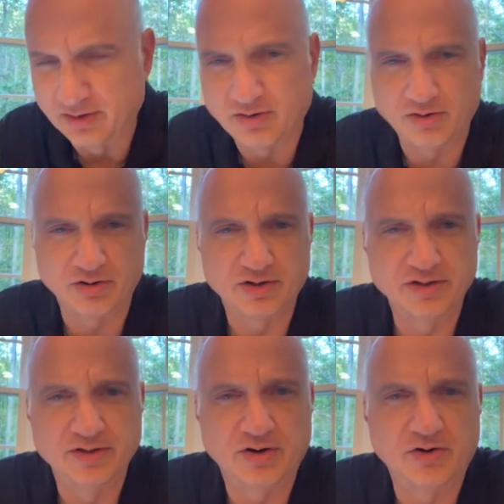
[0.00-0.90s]
are
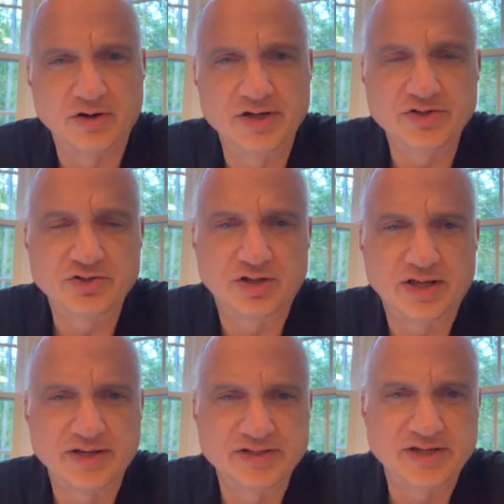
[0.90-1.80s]

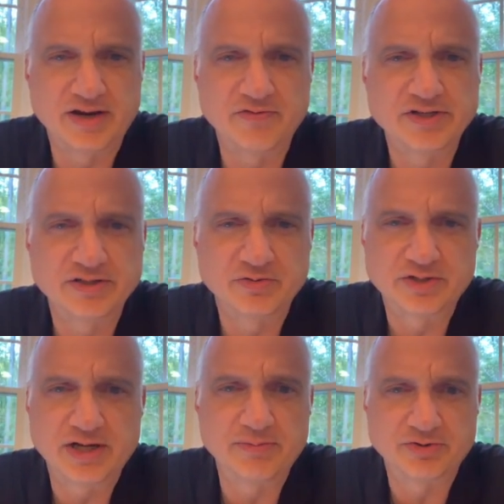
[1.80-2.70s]
initialized every single
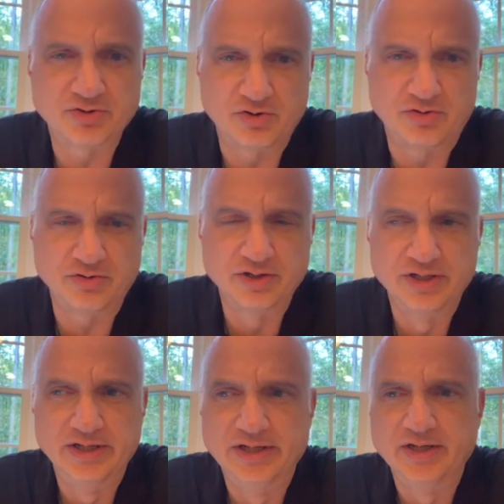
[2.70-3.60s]
time it's called.
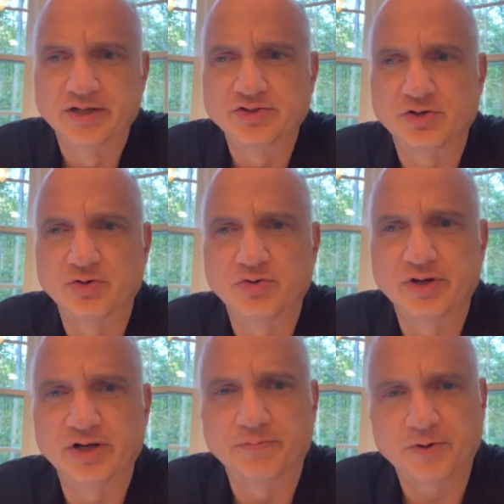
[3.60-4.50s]
So
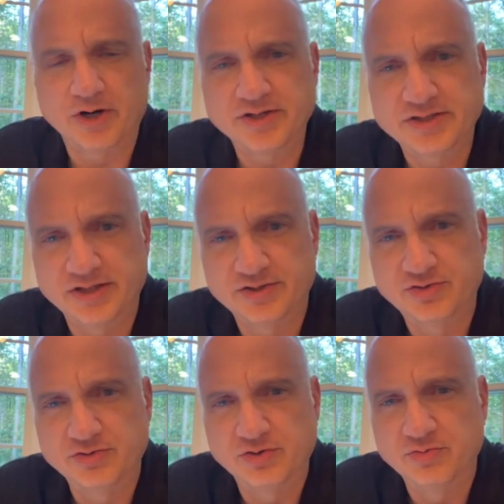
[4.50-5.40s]
in a process,
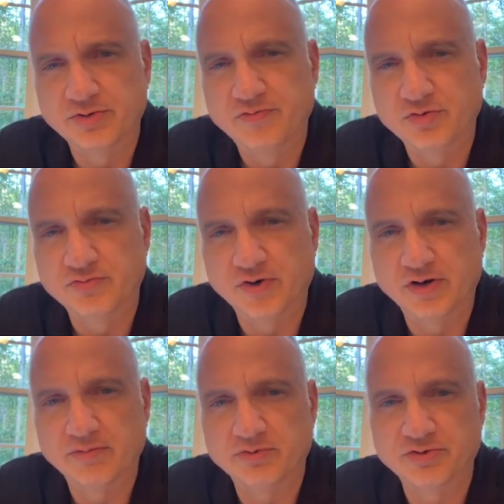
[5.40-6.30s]
we've used
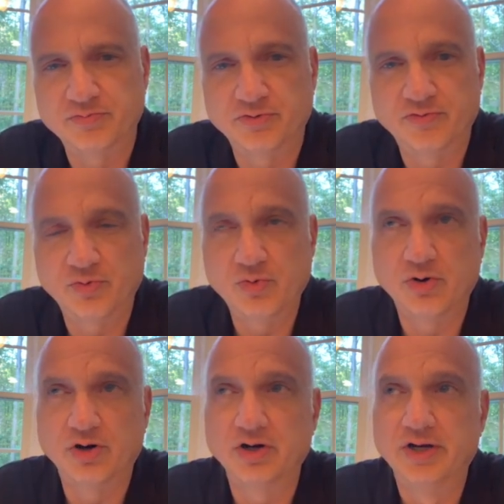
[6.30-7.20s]
variables
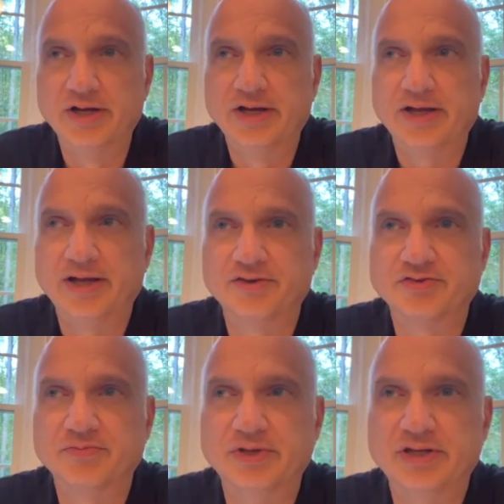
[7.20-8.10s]
before as a
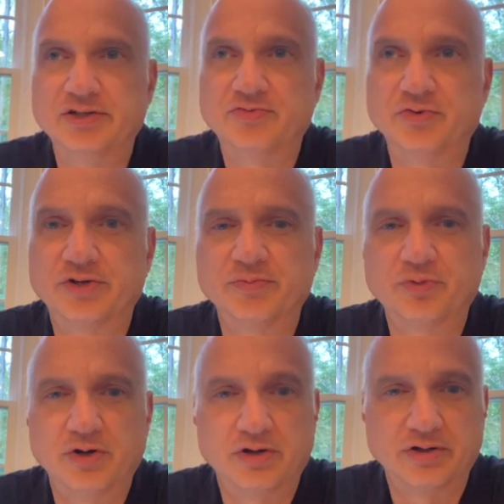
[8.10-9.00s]
means for
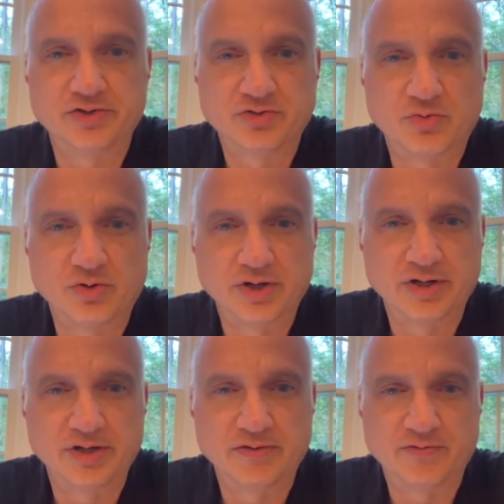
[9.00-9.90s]
temporarily
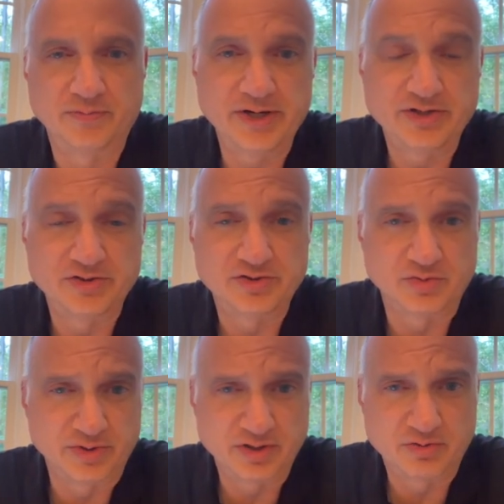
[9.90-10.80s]
storing information.
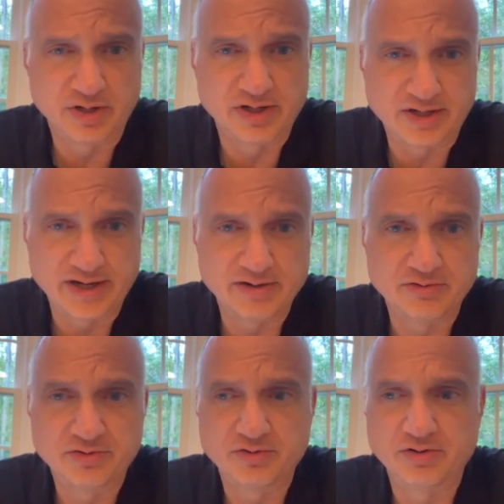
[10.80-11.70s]
So we can create a
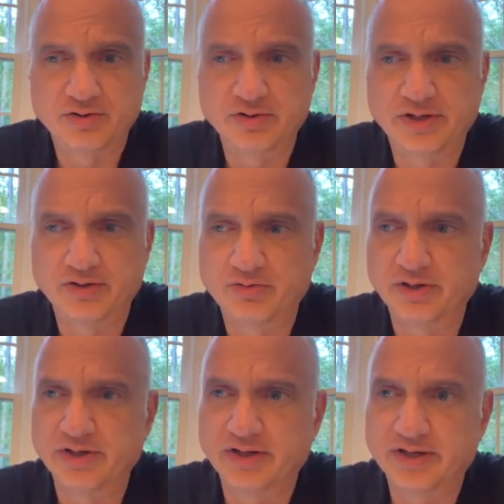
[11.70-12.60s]
counter and
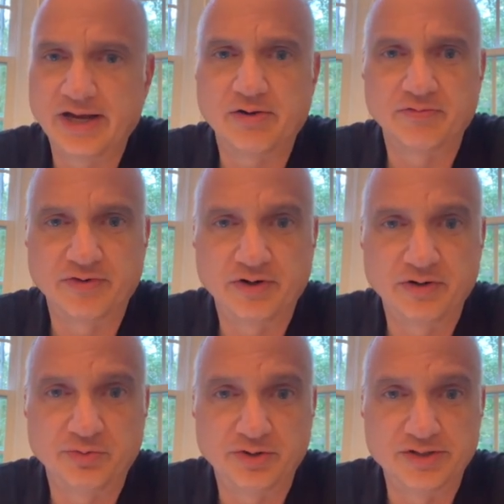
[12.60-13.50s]
create a count
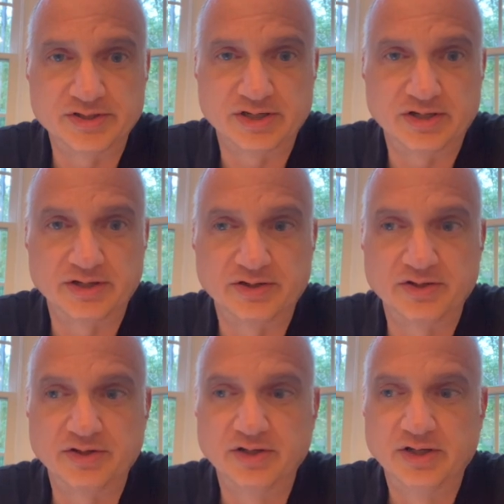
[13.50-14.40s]
variable inside, and
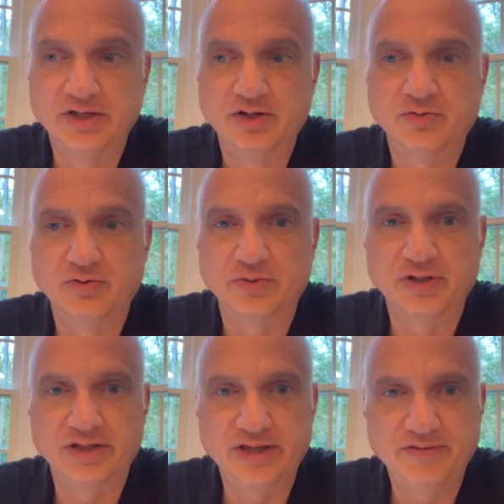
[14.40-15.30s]
then when we
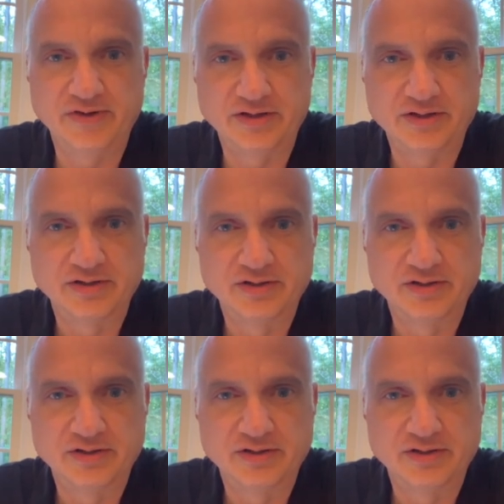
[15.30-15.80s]
leave it